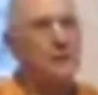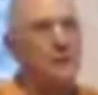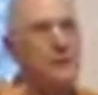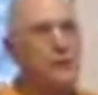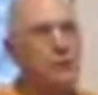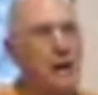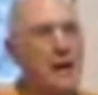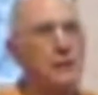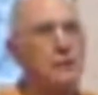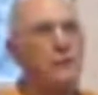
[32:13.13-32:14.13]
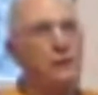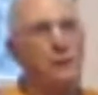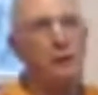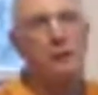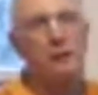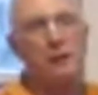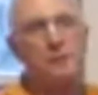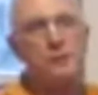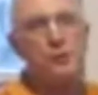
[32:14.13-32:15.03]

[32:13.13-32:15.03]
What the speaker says: They distract us from our